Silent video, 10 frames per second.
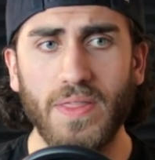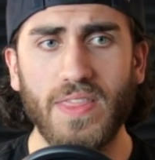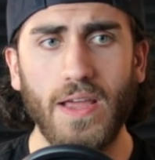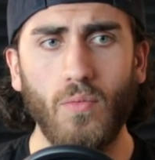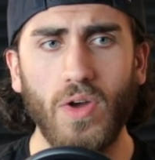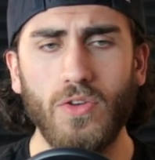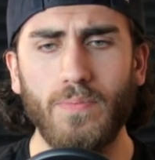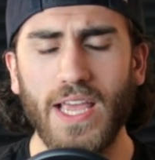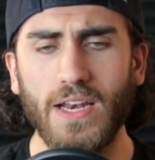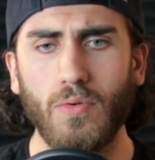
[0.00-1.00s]
But then what
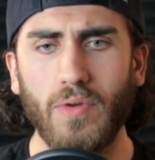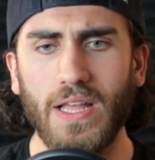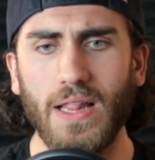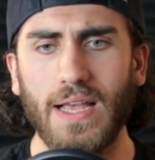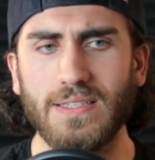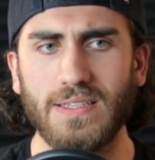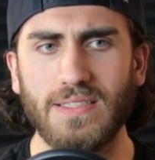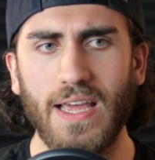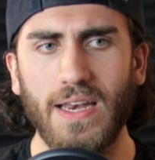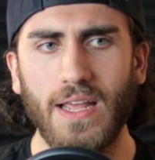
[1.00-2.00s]
you begin to realize
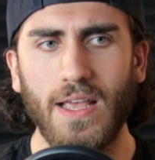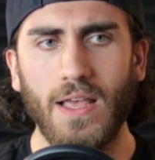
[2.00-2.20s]
is that